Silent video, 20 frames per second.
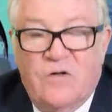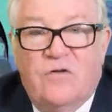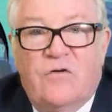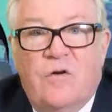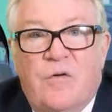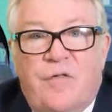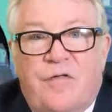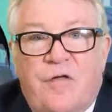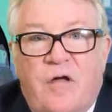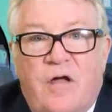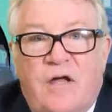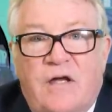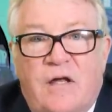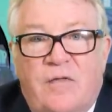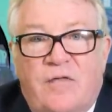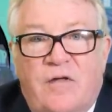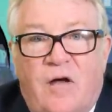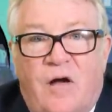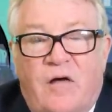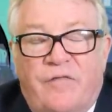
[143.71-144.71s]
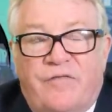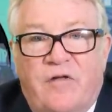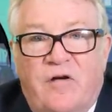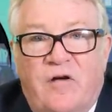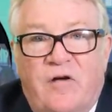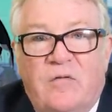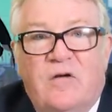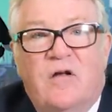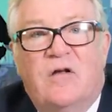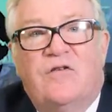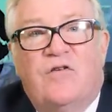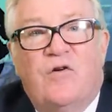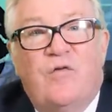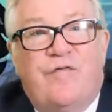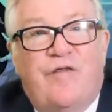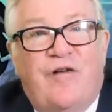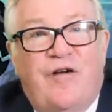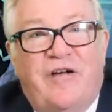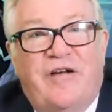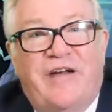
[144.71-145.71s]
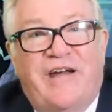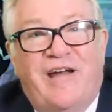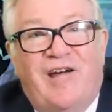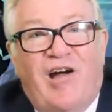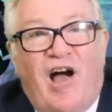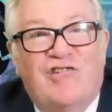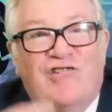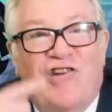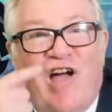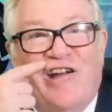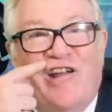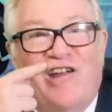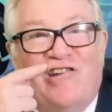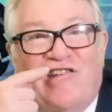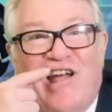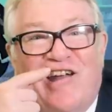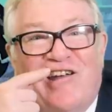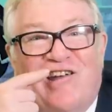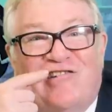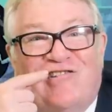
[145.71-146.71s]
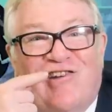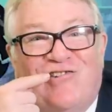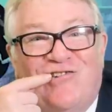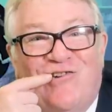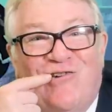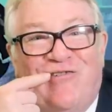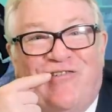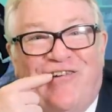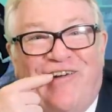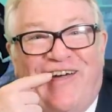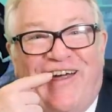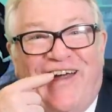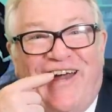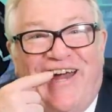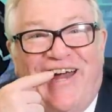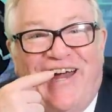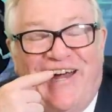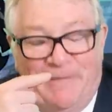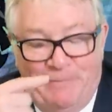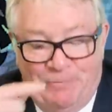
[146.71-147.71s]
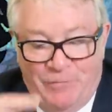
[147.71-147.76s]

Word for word: 2.30 in the afternoon, 2.30, a Chinese dentist at 2.30,